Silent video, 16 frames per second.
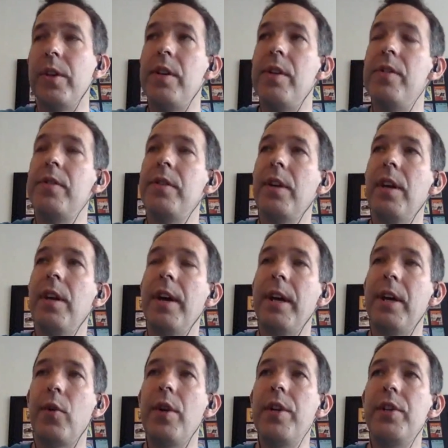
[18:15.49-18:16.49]
and
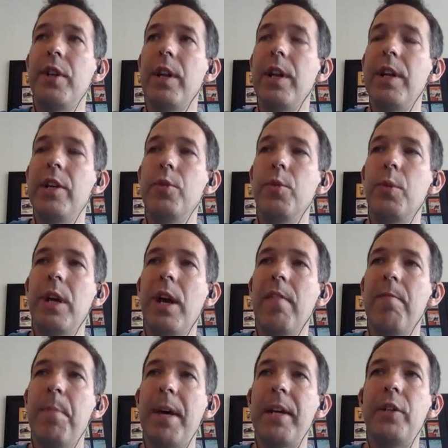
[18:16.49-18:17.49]
increasingly as we
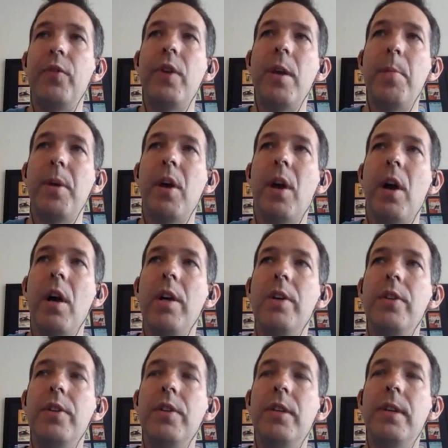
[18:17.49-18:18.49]
have better
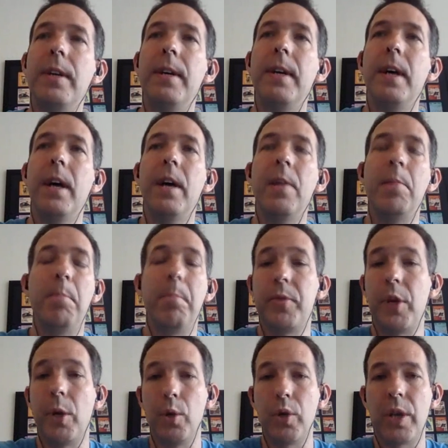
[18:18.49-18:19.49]
APIs and
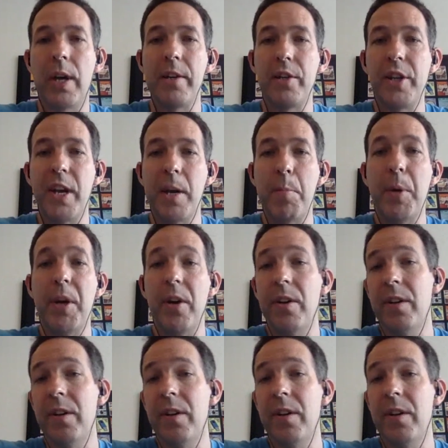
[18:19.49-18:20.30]
tools like Zapier.